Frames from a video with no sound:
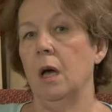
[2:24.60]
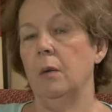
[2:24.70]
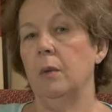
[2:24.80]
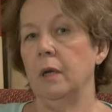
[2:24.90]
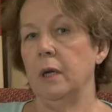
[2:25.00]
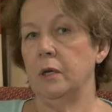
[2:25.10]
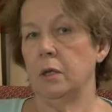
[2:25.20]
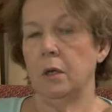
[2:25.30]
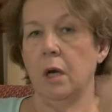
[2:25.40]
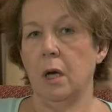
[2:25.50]

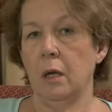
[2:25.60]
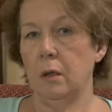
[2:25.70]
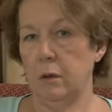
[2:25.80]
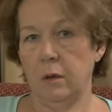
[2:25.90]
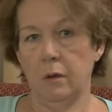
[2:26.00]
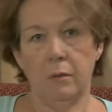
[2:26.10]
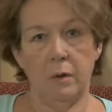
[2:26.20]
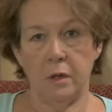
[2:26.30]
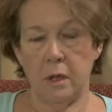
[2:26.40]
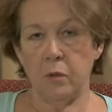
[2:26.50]
Later,
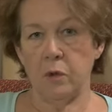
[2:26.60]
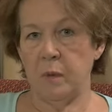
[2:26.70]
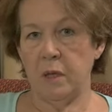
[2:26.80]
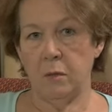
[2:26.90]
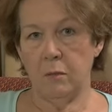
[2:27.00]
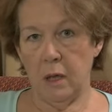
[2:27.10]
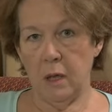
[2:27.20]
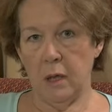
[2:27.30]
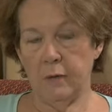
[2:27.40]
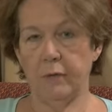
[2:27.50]
an attempt was made on my
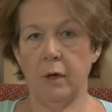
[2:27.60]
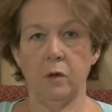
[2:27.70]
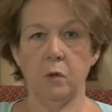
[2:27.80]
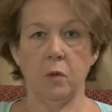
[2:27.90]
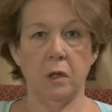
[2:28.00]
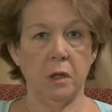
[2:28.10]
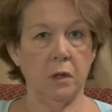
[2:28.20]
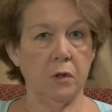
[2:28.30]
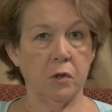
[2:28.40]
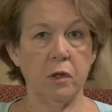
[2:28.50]
life. I was walking
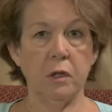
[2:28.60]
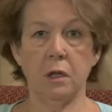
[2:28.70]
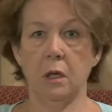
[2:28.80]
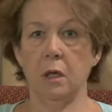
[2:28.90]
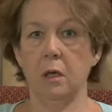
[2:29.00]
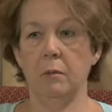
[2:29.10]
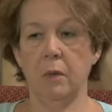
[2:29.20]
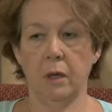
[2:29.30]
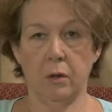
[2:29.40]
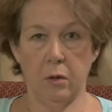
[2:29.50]
down the street.
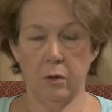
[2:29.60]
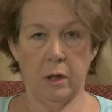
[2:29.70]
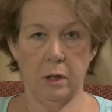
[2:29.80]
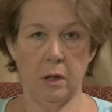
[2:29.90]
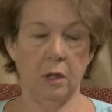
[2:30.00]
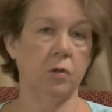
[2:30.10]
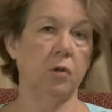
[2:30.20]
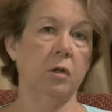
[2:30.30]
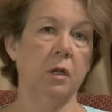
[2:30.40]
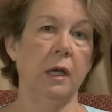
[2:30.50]
I thought that Neil
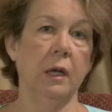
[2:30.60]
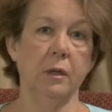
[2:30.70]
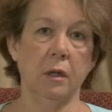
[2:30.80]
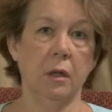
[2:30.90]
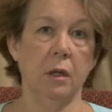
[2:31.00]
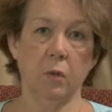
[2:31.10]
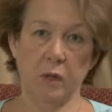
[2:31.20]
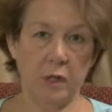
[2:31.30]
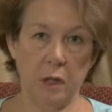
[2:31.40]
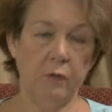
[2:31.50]
Jordan
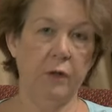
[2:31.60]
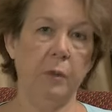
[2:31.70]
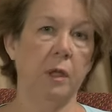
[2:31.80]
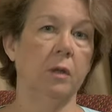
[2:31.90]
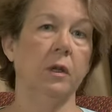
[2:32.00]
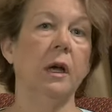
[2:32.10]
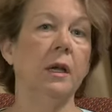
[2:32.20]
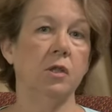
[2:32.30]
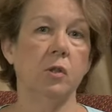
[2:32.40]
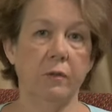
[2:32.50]
was still filming on the
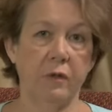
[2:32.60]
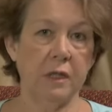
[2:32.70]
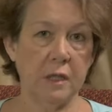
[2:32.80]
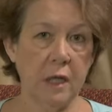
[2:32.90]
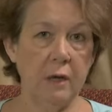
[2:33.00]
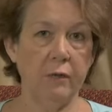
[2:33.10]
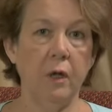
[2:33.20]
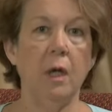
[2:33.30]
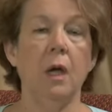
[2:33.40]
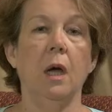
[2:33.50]
island, so I felt safe.
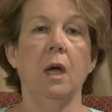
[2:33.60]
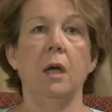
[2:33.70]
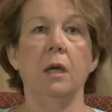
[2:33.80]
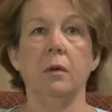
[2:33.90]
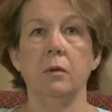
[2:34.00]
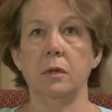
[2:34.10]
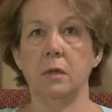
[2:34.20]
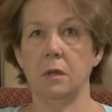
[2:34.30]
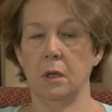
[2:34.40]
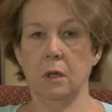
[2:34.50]
And I
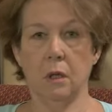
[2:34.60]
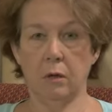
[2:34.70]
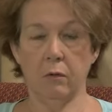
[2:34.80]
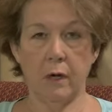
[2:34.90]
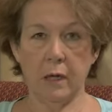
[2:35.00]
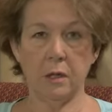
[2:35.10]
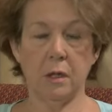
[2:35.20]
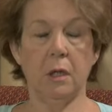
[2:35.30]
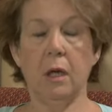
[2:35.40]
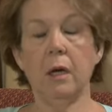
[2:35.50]
was
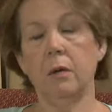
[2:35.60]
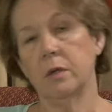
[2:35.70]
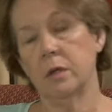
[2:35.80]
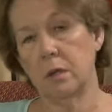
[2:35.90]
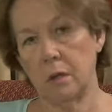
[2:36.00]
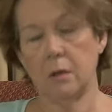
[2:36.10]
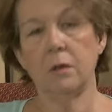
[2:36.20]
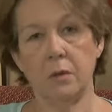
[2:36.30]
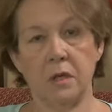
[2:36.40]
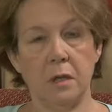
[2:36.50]
harassed, there
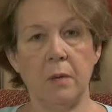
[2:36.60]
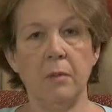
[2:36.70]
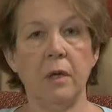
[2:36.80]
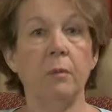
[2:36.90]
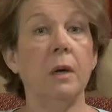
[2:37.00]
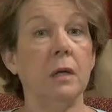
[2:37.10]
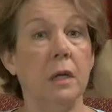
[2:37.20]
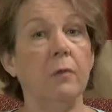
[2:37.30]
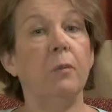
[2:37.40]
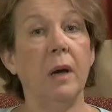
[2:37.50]
was an attempt made on my
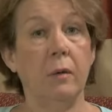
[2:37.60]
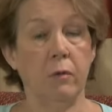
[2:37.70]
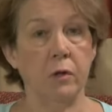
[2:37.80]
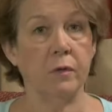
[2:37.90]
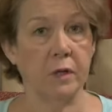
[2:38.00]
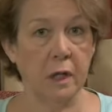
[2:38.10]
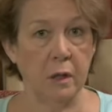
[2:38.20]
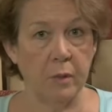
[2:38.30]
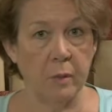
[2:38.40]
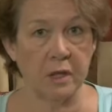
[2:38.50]
life by Roosevelt
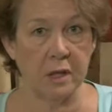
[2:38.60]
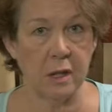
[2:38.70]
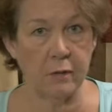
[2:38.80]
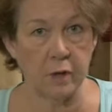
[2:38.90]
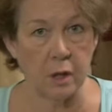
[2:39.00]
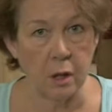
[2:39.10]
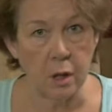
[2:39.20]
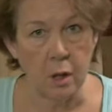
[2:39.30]
Island Public Safety.